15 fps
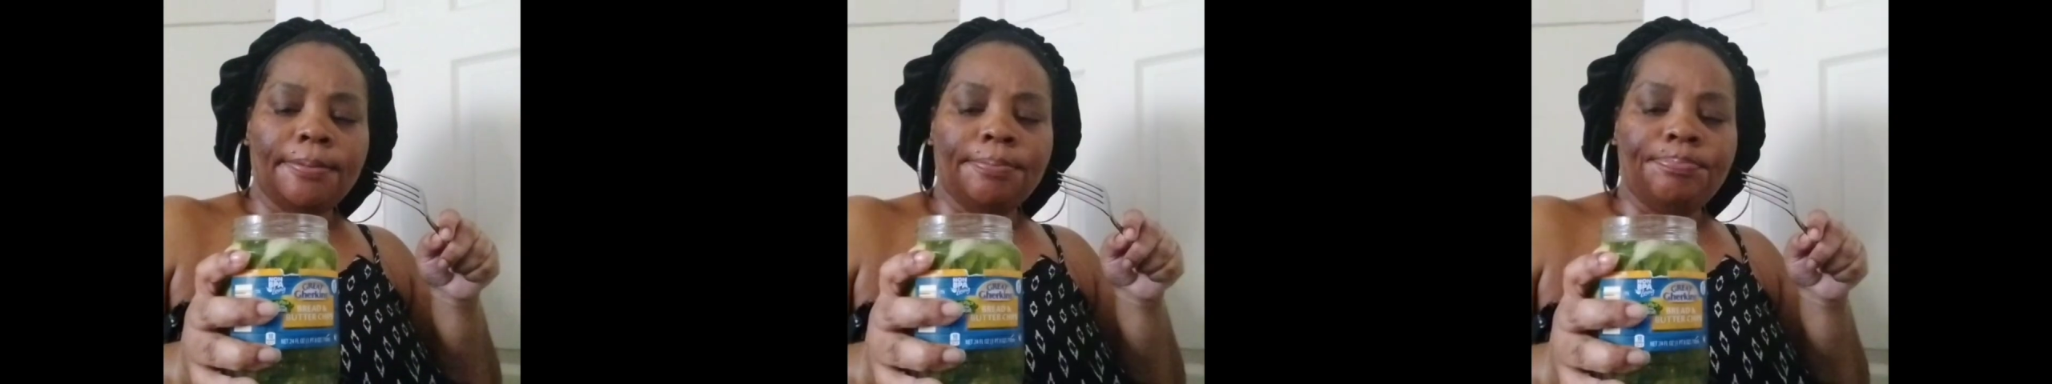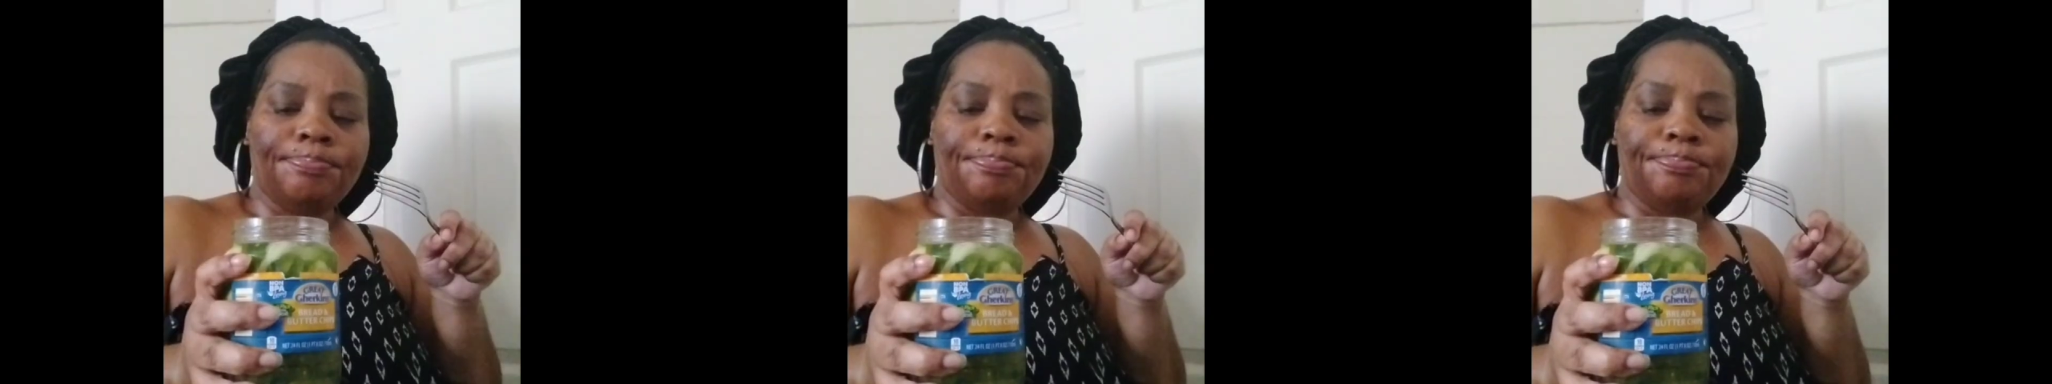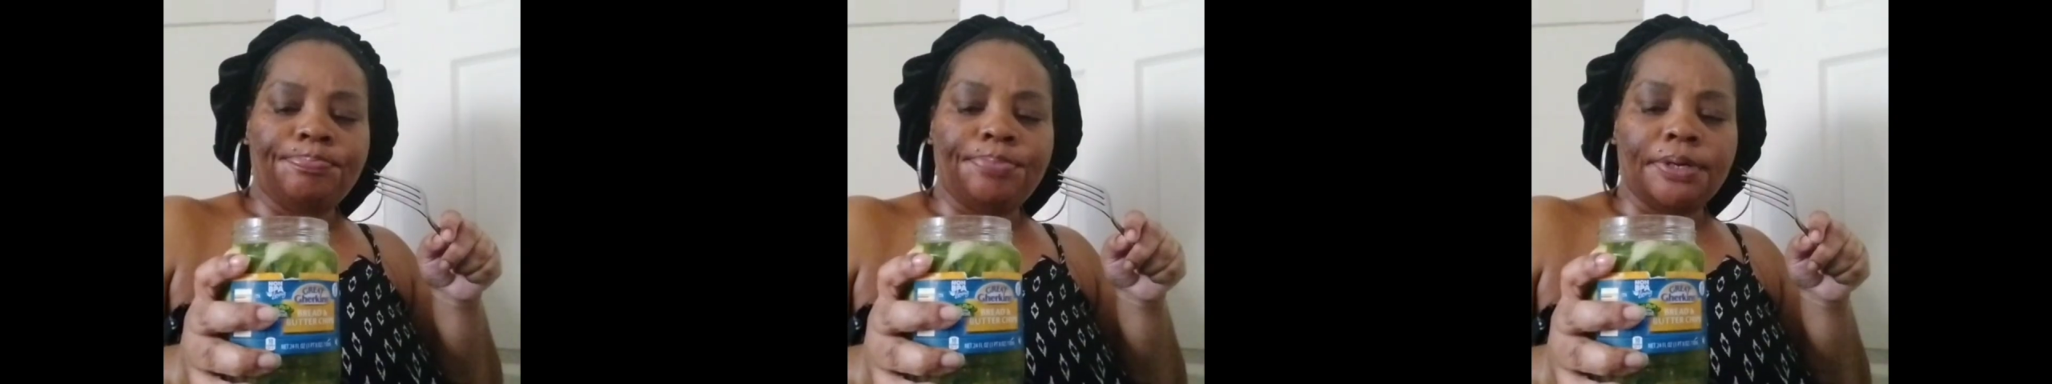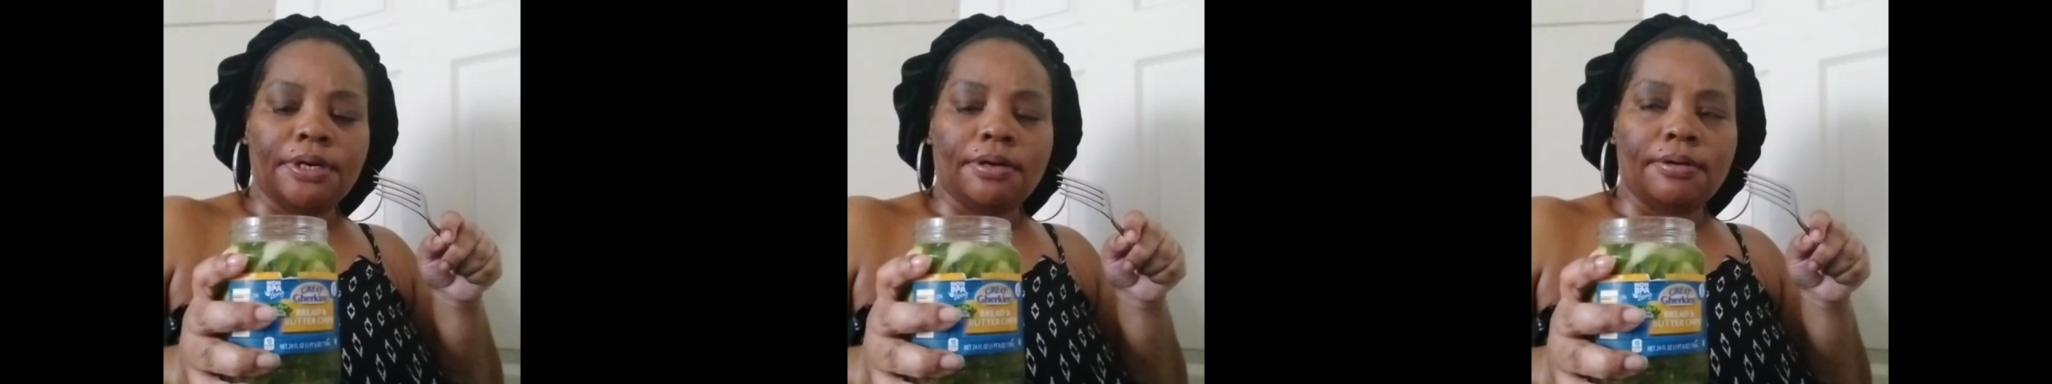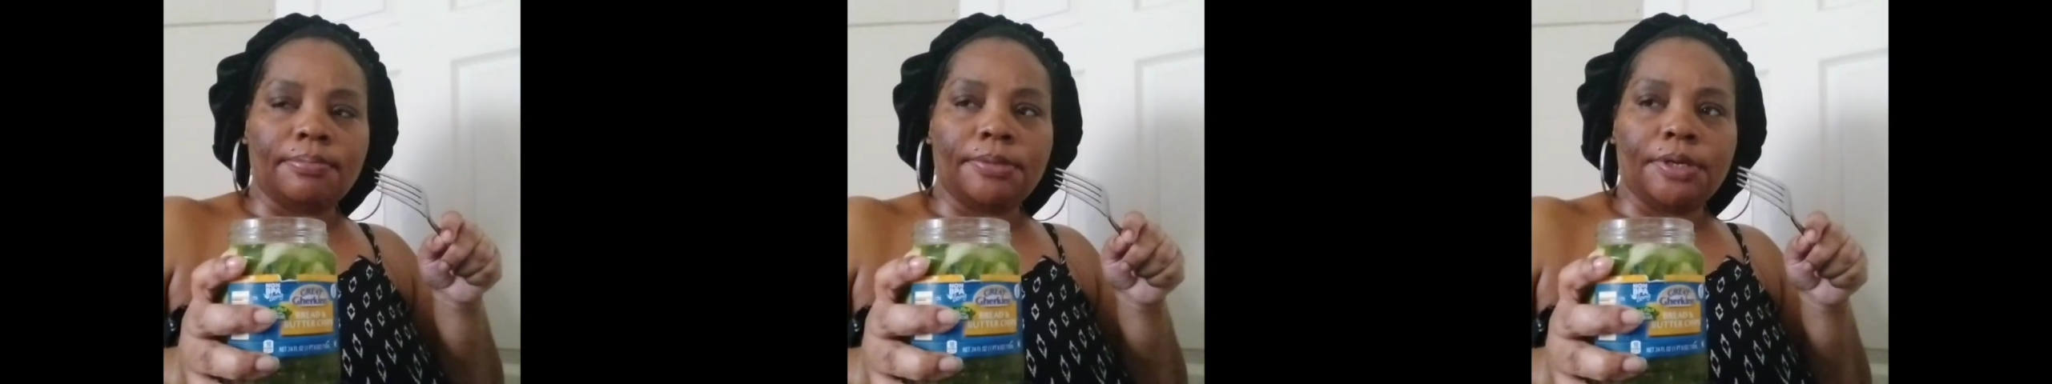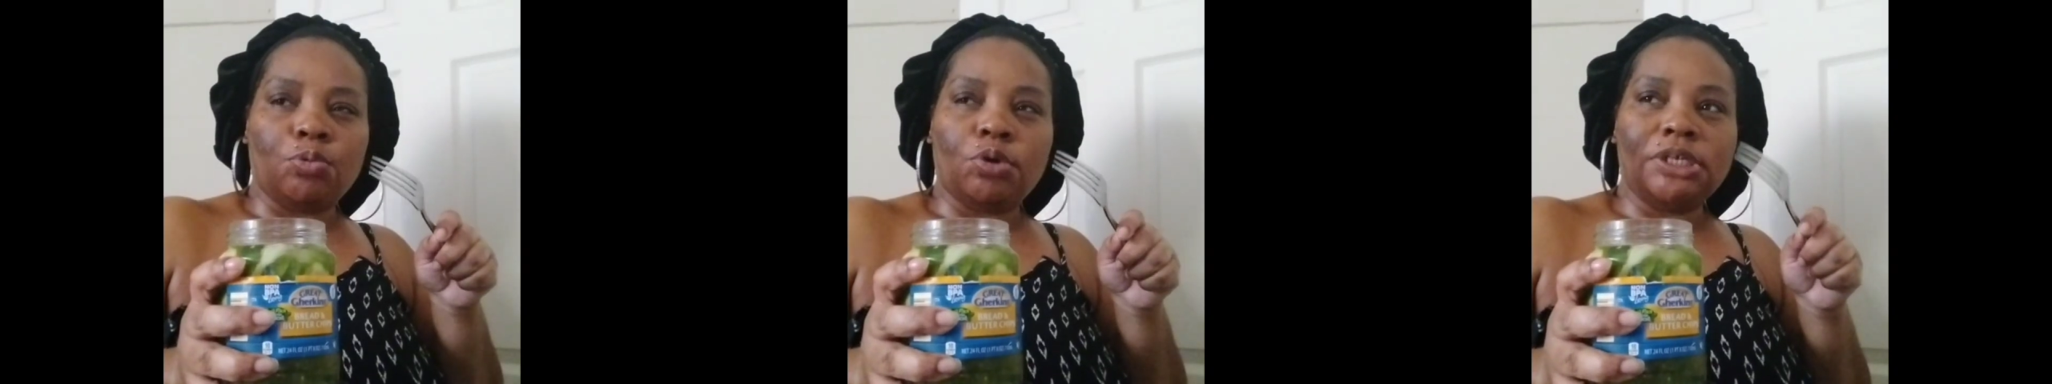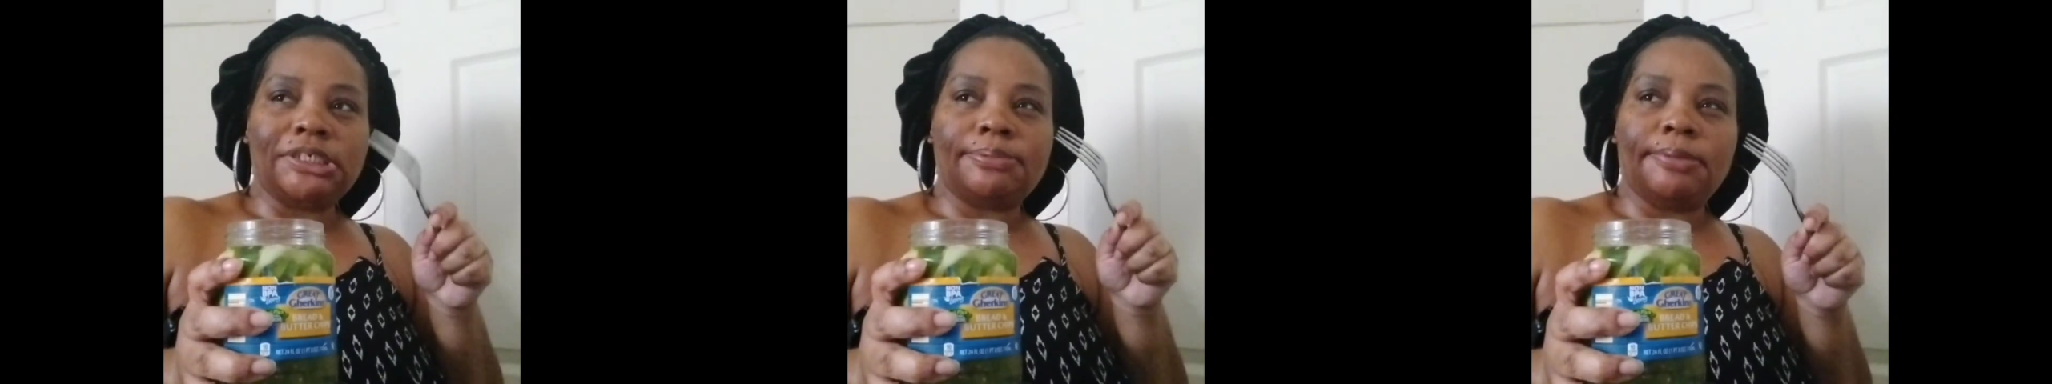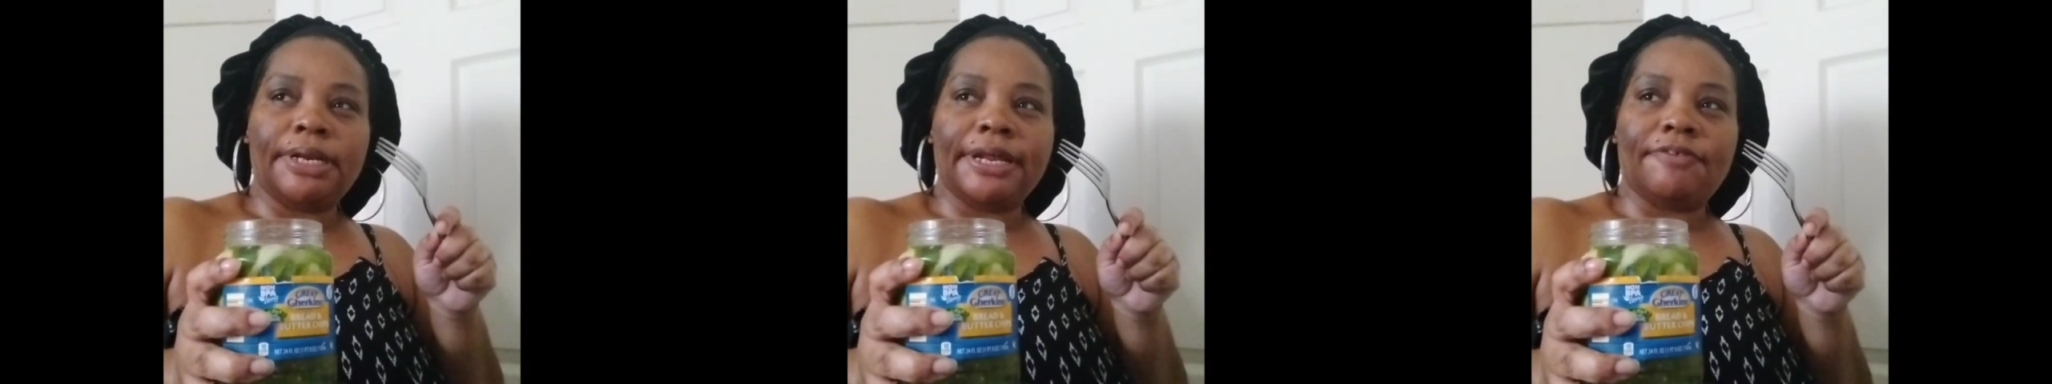But it was smelling
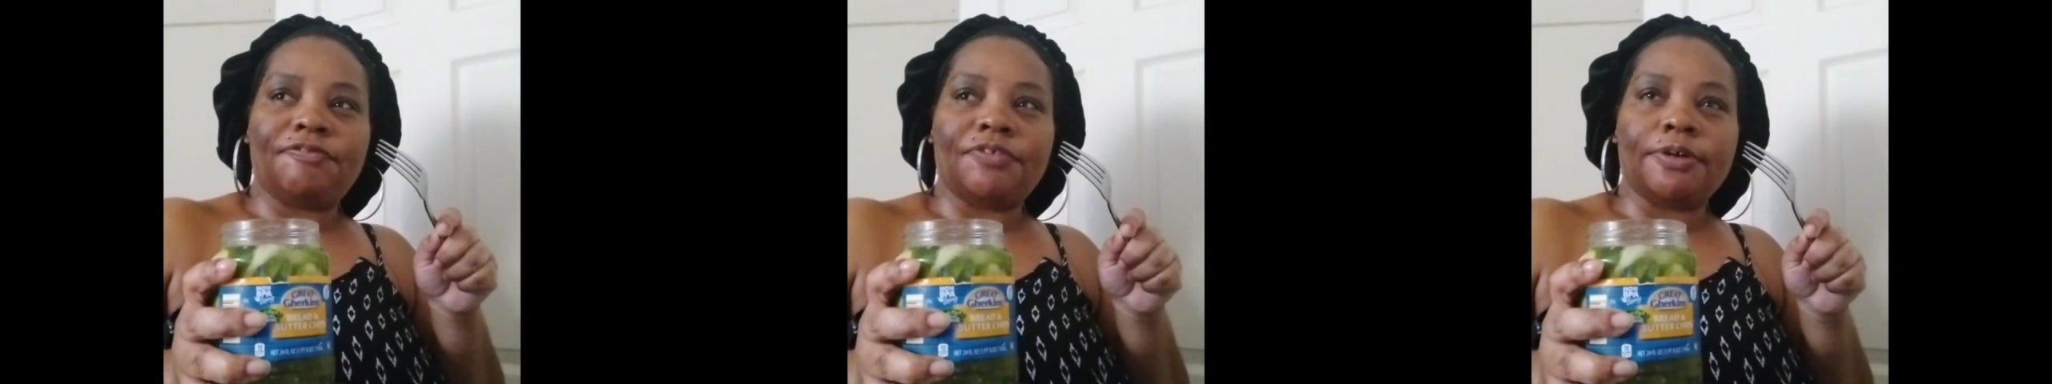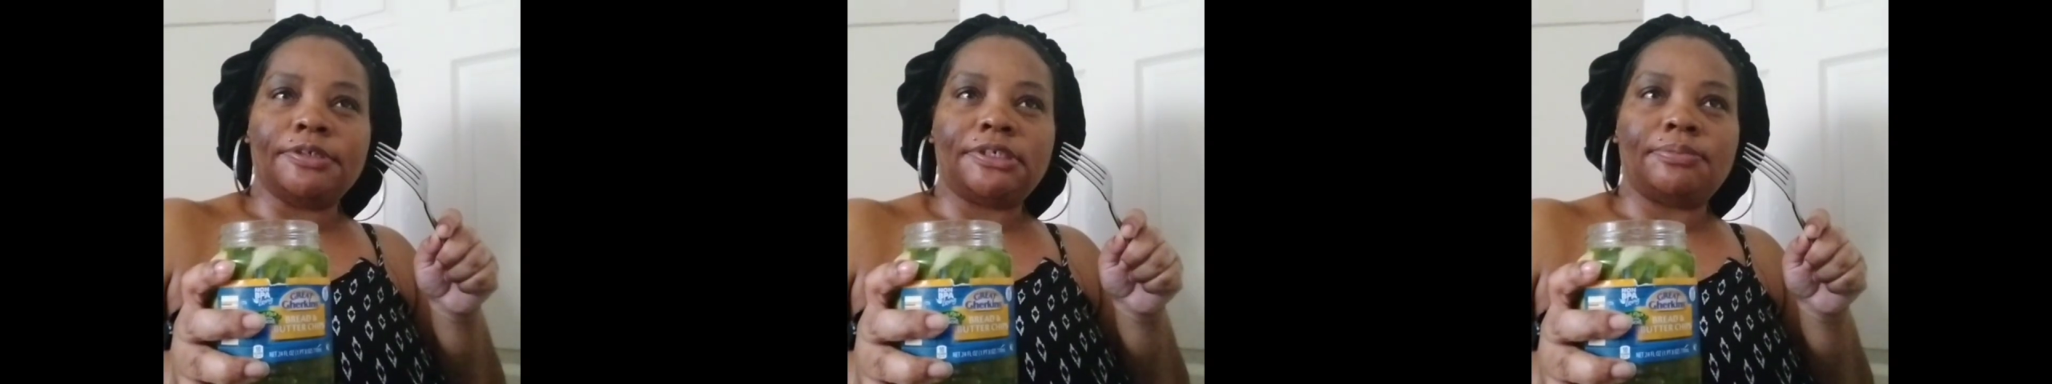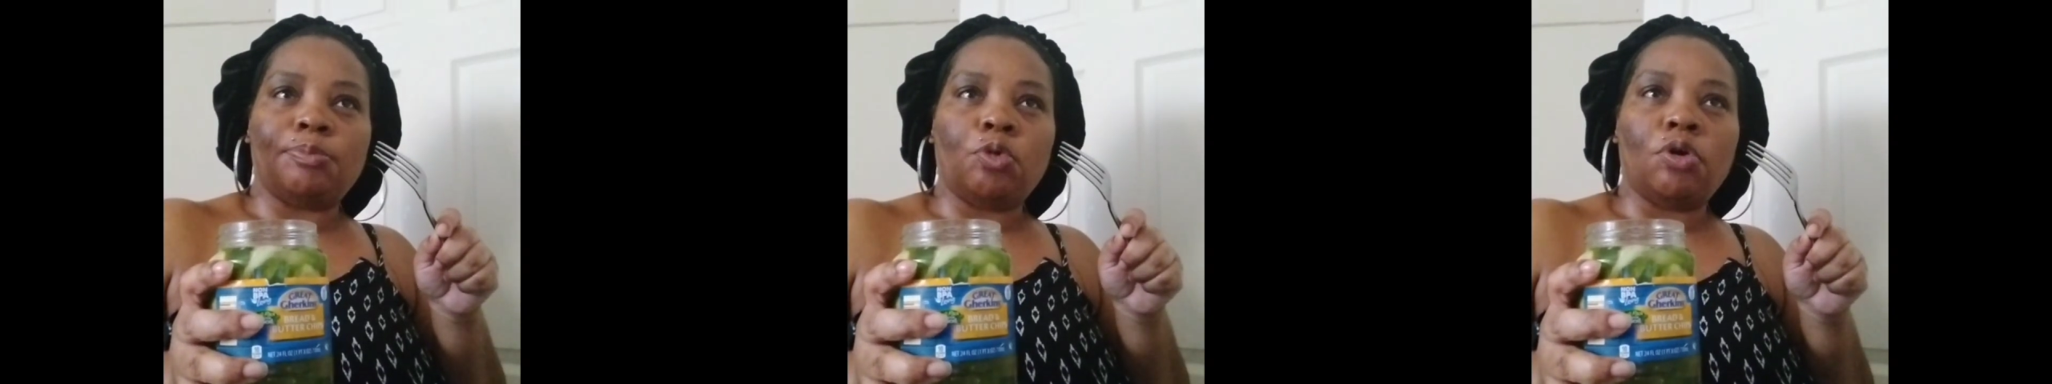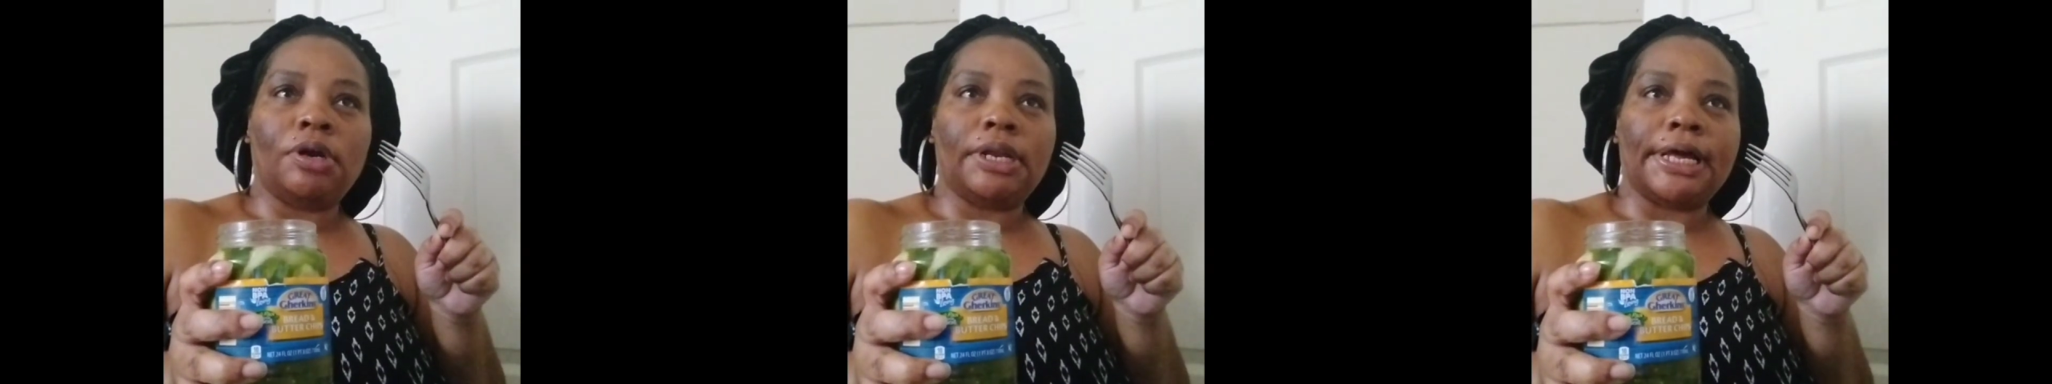at first more like